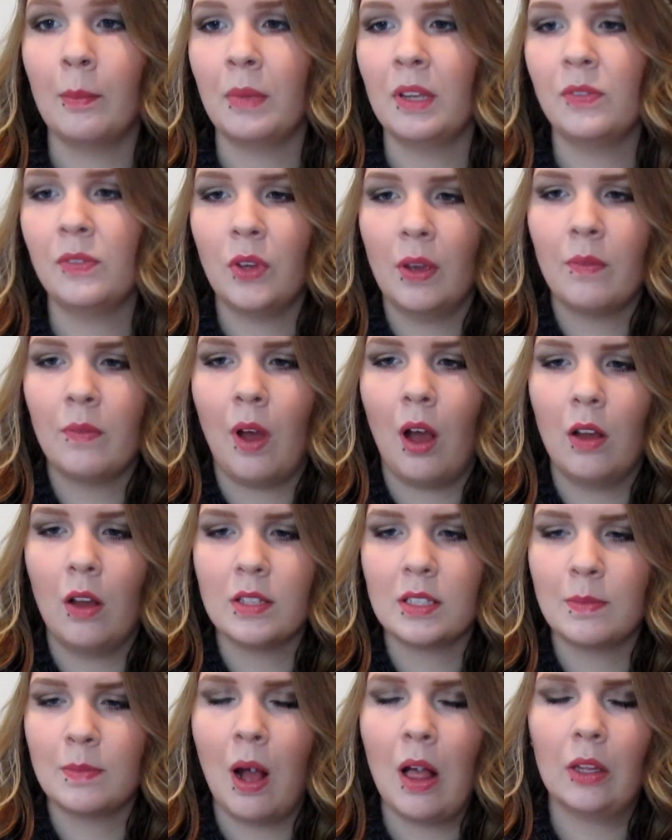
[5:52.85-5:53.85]
If you have
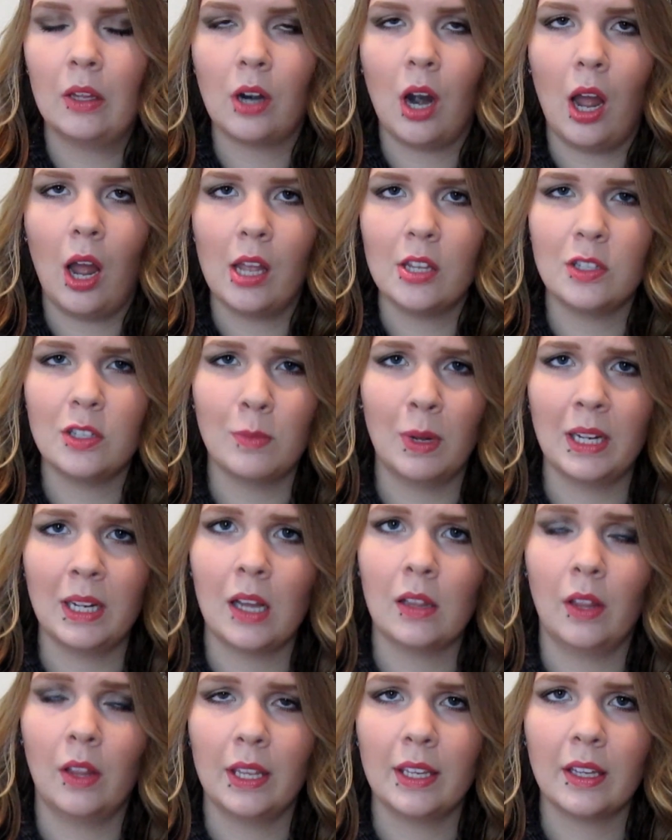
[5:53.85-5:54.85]
smaller eyes, you might
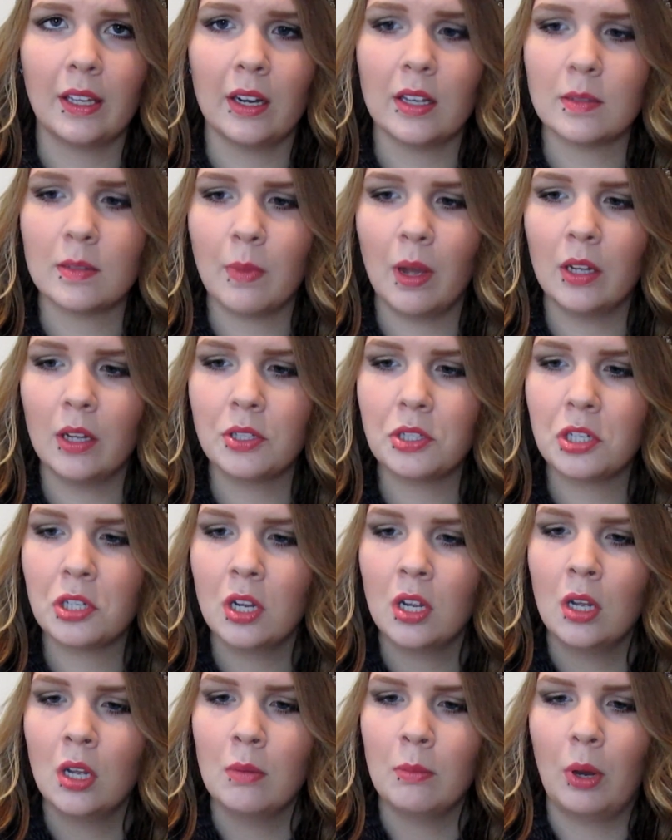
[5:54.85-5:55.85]
not like it as much,
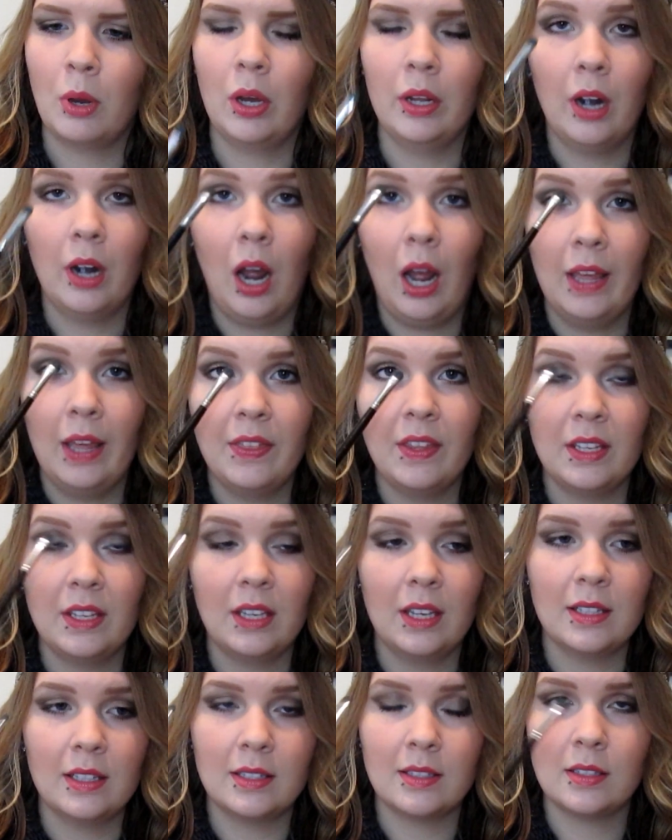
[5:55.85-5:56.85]
but I think
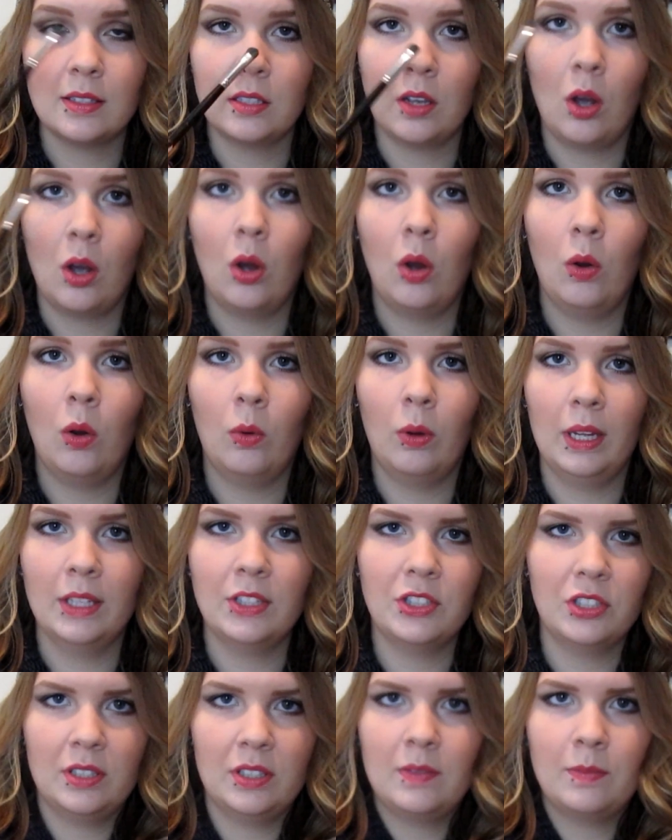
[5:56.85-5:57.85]
it
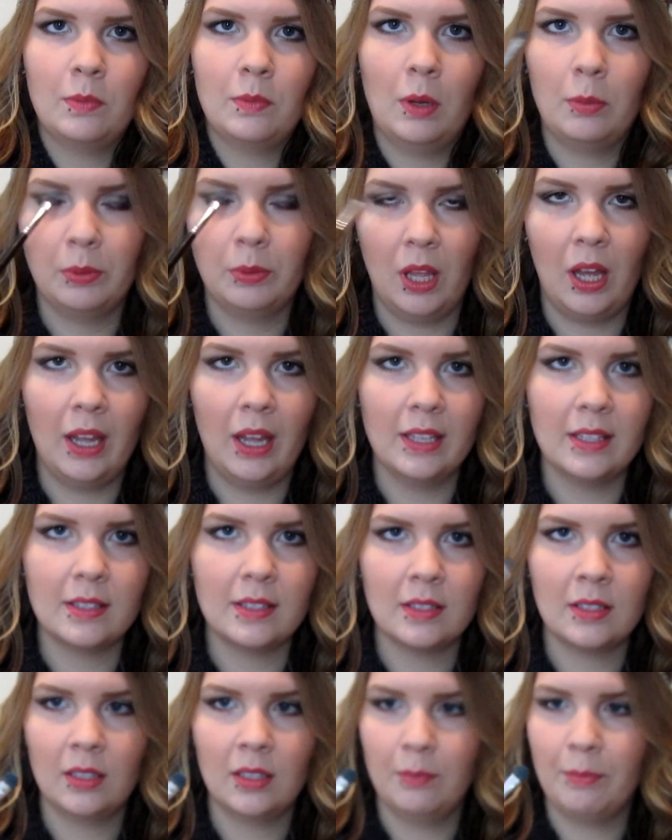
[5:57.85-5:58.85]
just
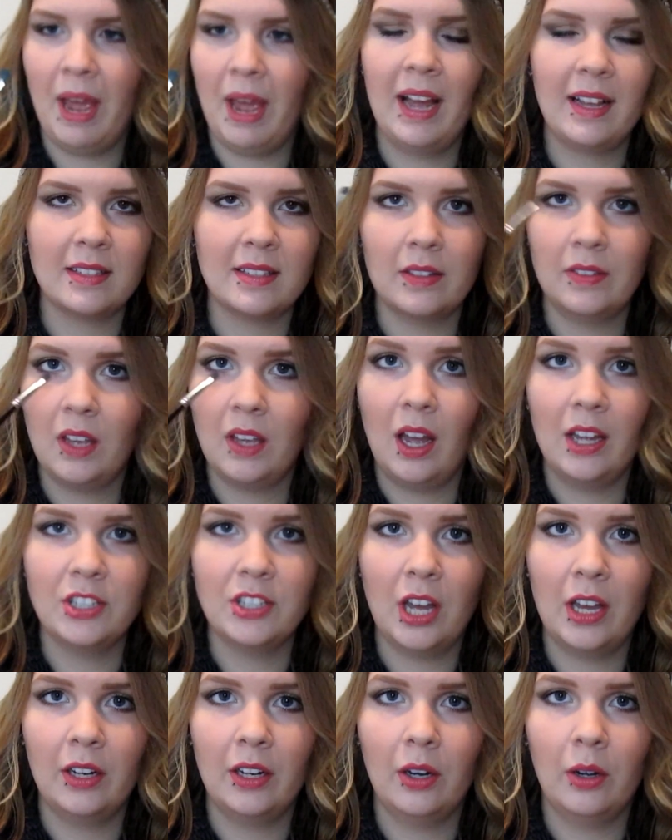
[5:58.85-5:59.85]
packs on the
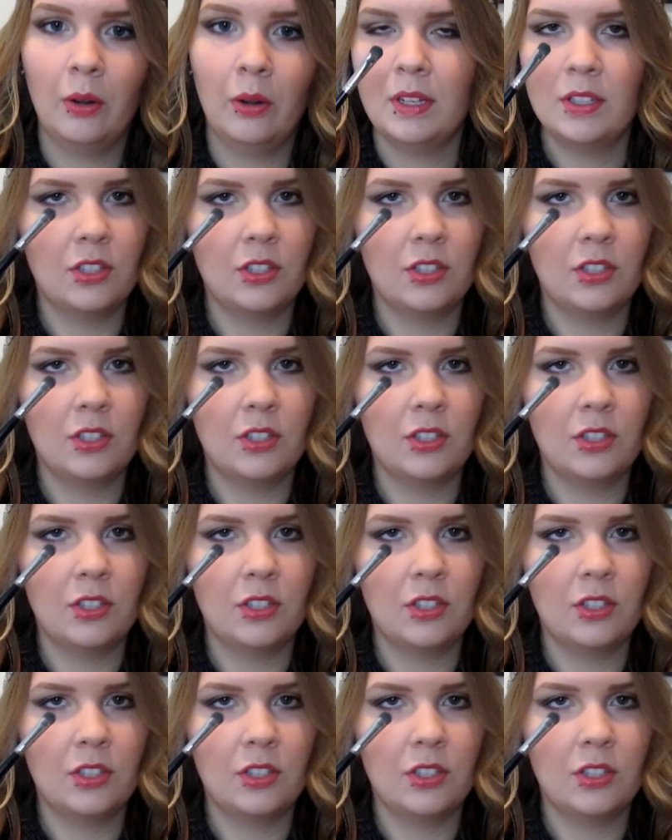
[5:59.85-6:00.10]
eyeshadow.